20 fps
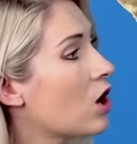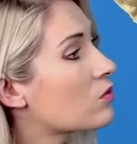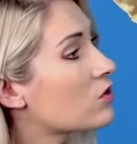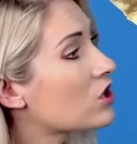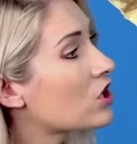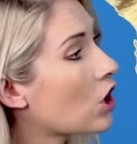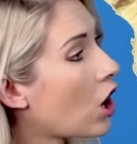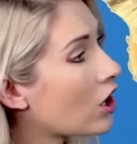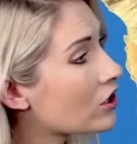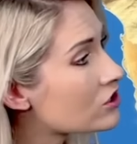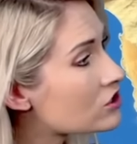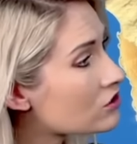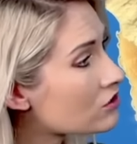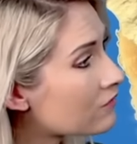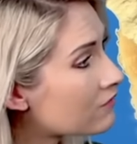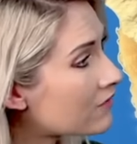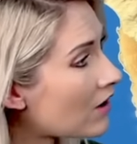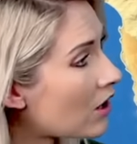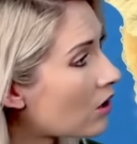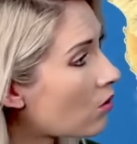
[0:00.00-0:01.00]
with an
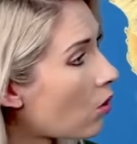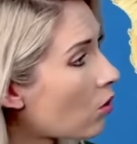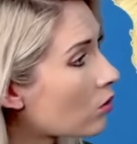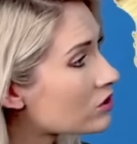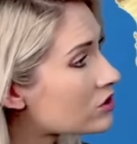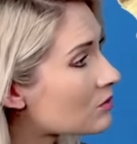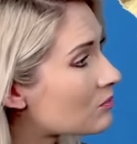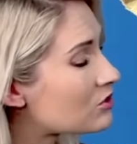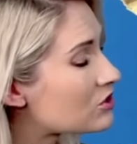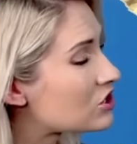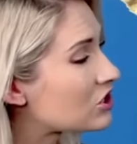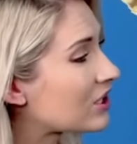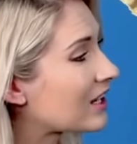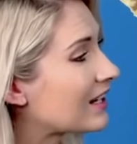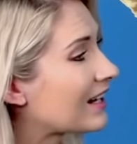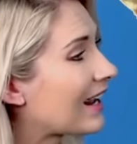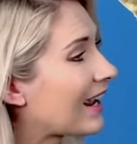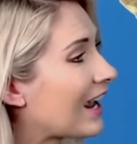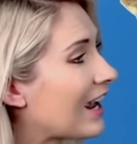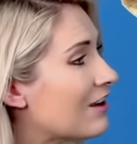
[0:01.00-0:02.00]
onshore flow also pushing
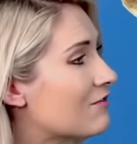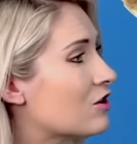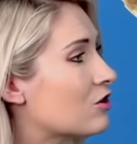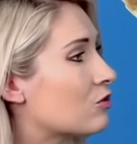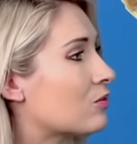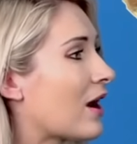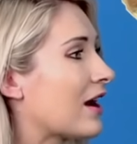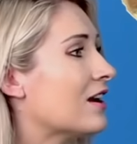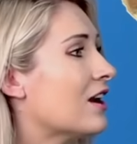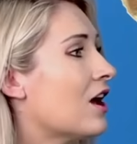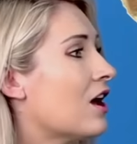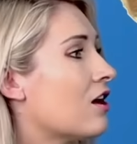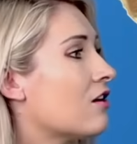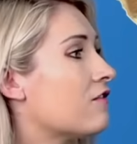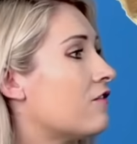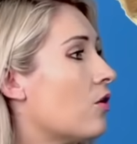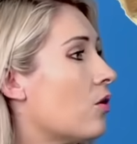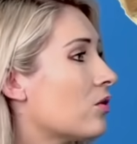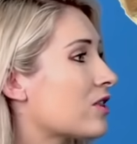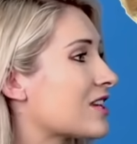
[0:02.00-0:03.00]
in heavy rain
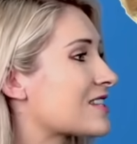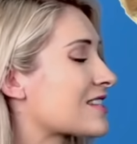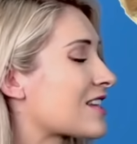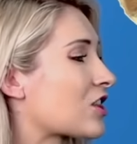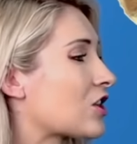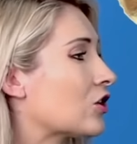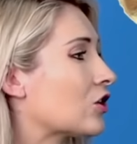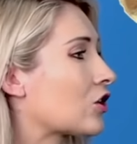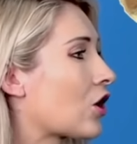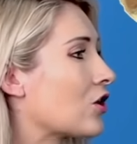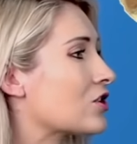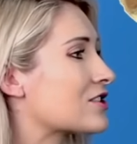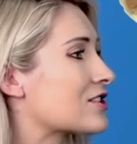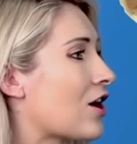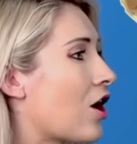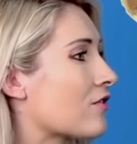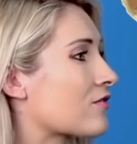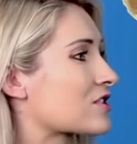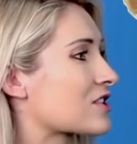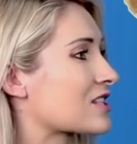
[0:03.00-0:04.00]
for the southern coast
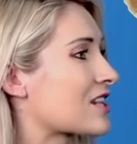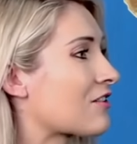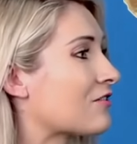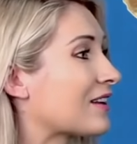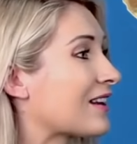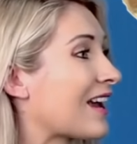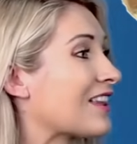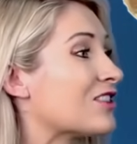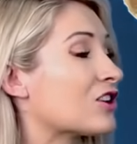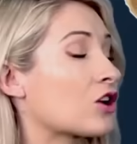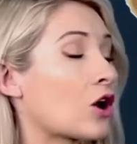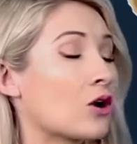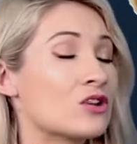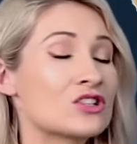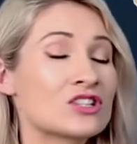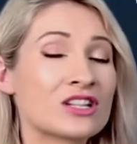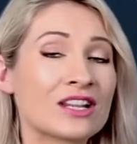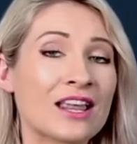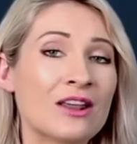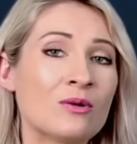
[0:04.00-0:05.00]
of South Africa and the
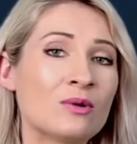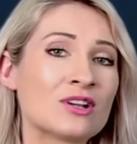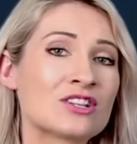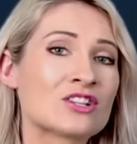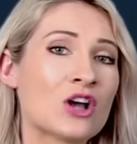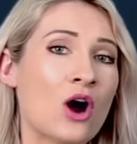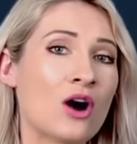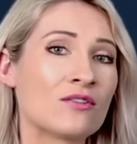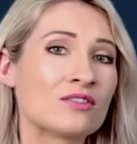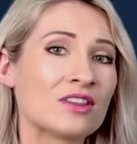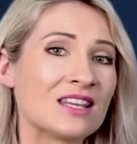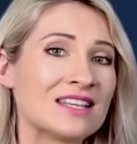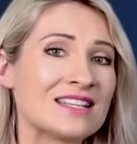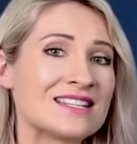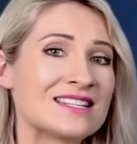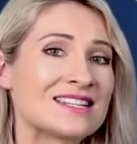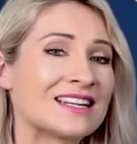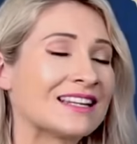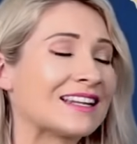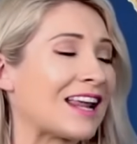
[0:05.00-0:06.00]
coastal areas of the
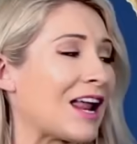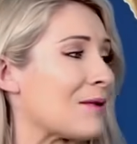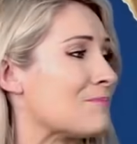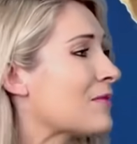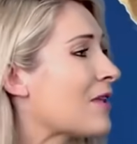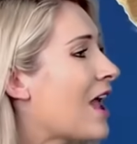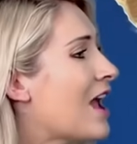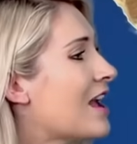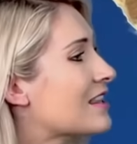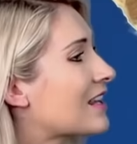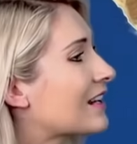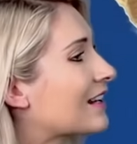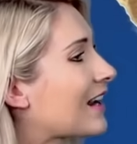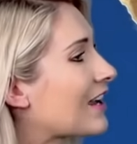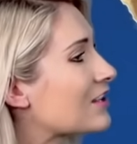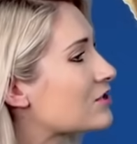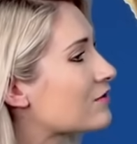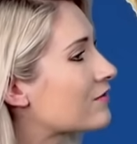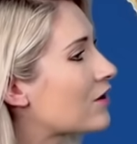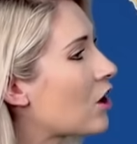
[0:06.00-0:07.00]
Eastern Cape. That
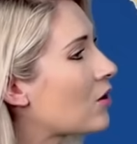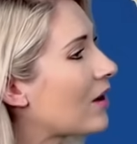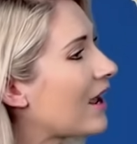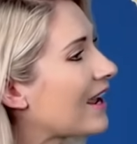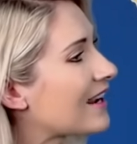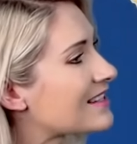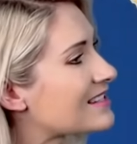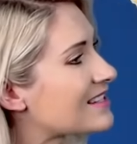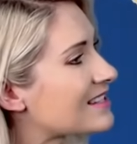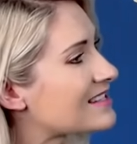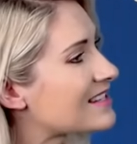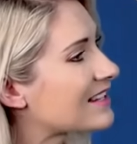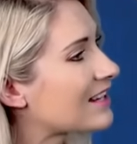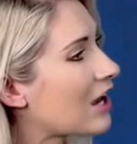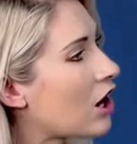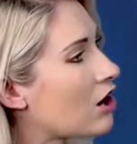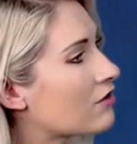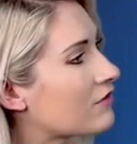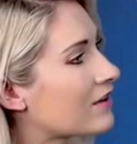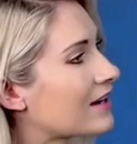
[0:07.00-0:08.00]
cut-of-low exiting
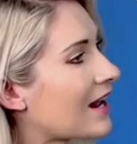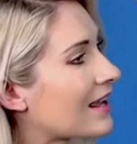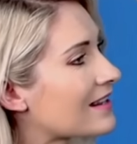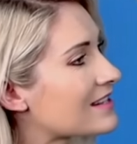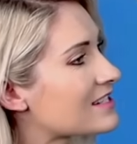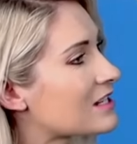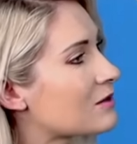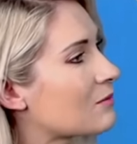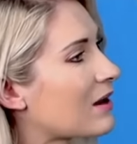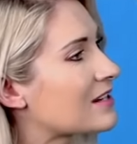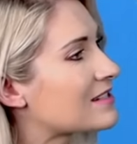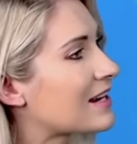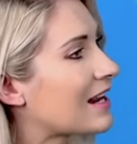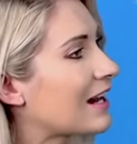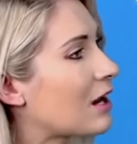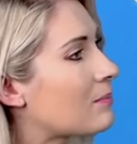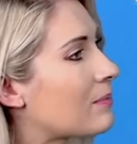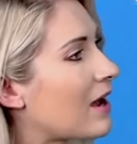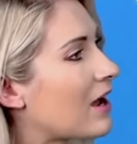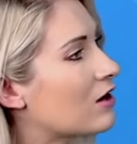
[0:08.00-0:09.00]
over Nelson
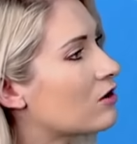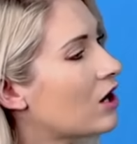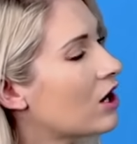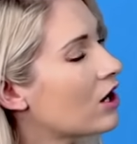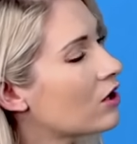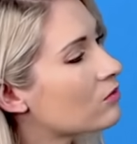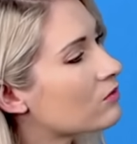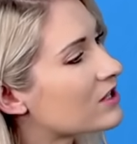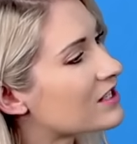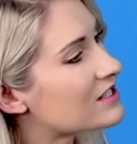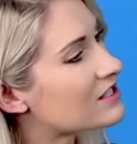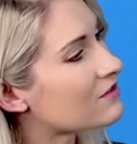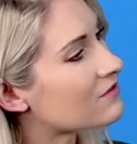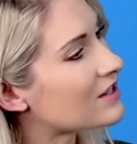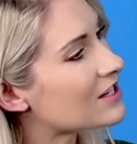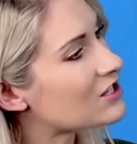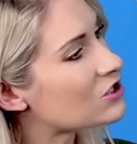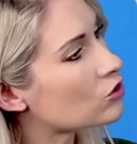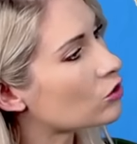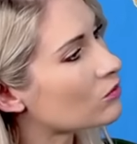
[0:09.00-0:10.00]
Mandela Bay, with the
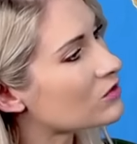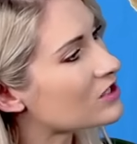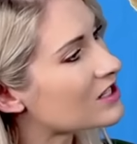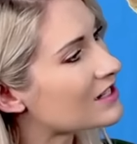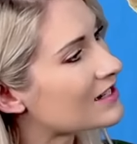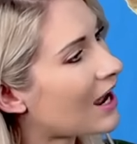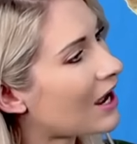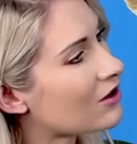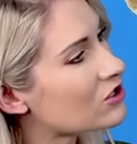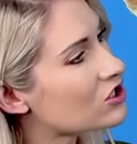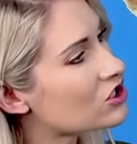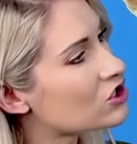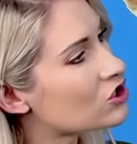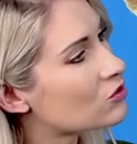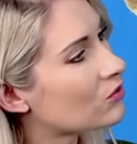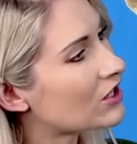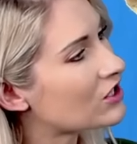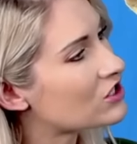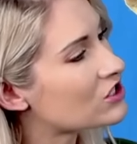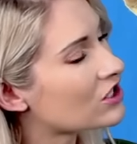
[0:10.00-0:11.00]
severe storms now
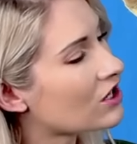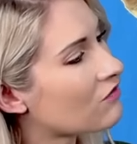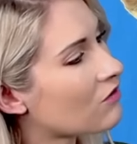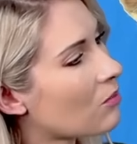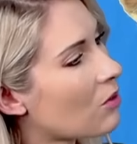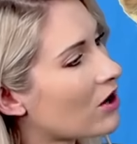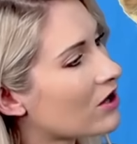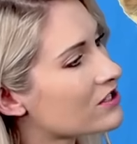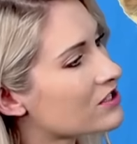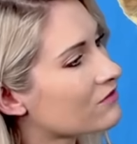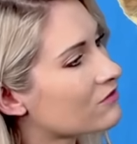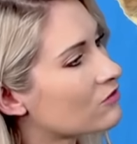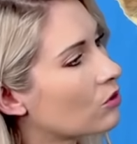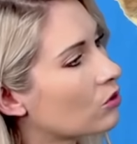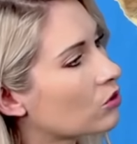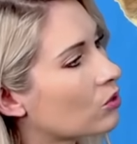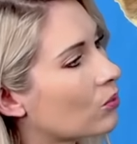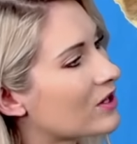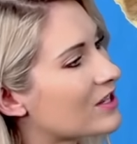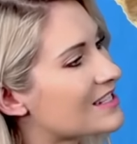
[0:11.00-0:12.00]
stretching over parts of
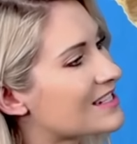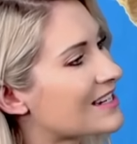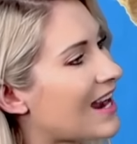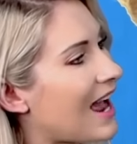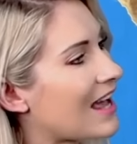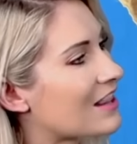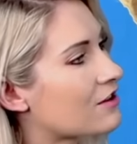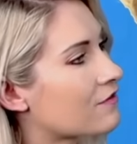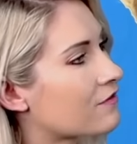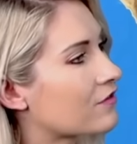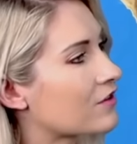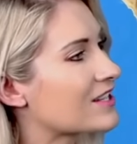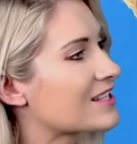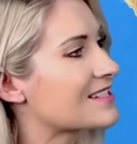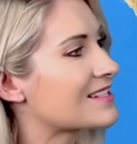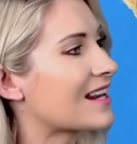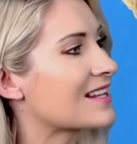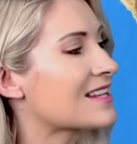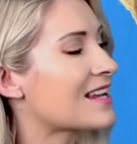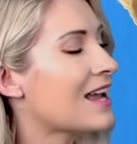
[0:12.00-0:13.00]
Northwest and the Free
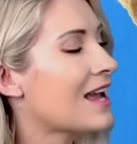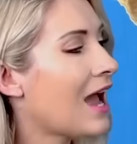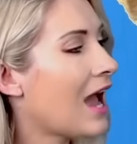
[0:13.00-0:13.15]
State,